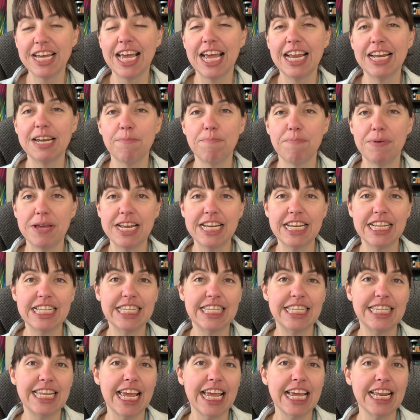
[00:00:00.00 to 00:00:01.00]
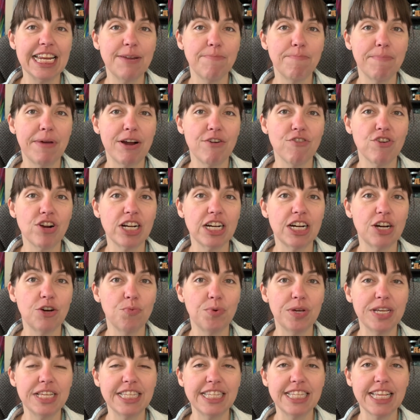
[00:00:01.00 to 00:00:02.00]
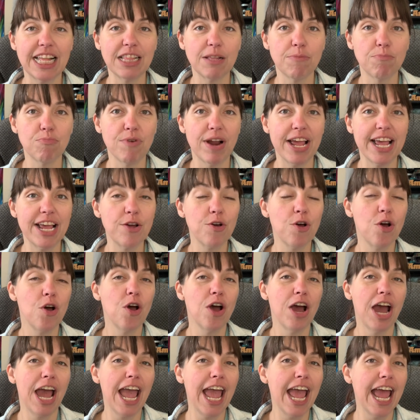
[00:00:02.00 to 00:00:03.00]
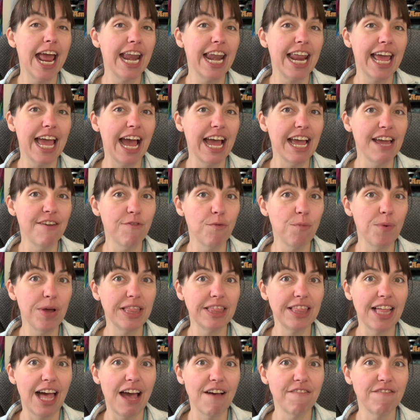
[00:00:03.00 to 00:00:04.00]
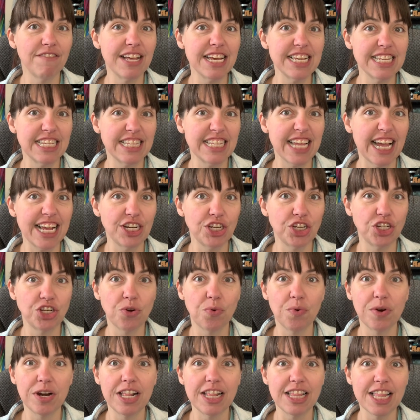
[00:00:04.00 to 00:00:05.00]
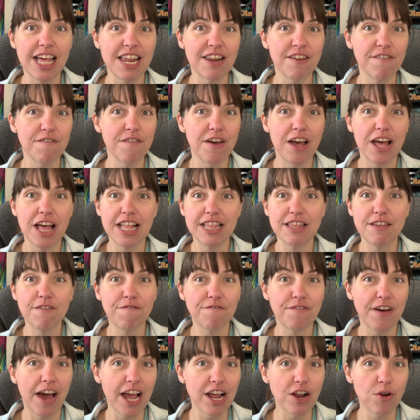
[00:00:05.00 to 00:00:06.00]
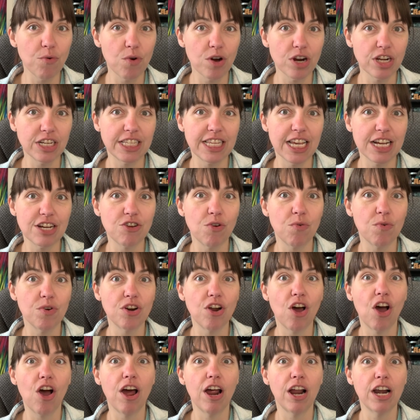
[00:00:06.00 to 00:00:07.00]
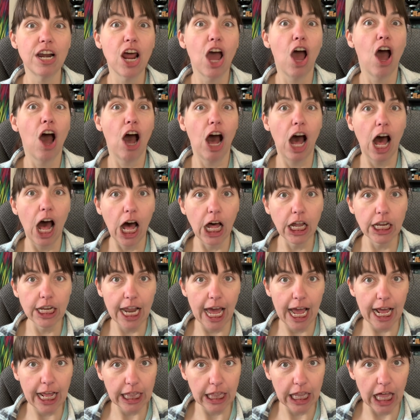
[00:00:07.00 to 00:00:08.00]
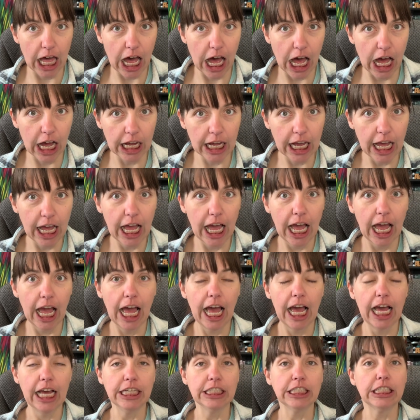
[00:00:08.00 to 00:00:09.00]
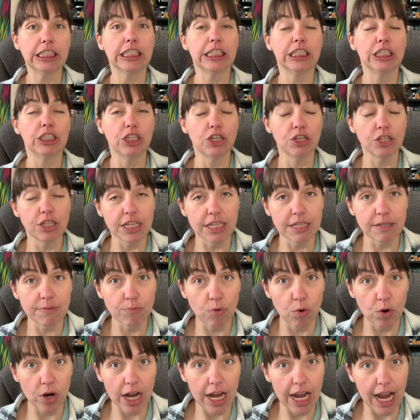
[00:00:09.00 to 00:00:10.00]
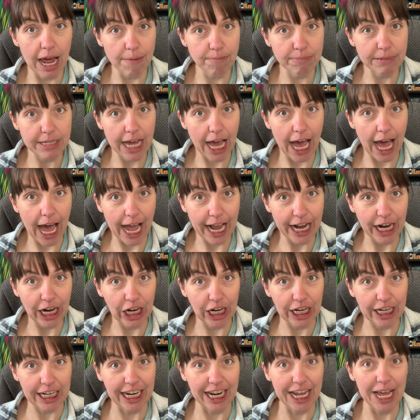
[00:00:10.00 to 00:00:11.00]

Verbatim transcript: Independence Day in America we celebrate. And I even went live last night showing a lot of the fireworks that going on all night long. So, you know, this morning I'm tired.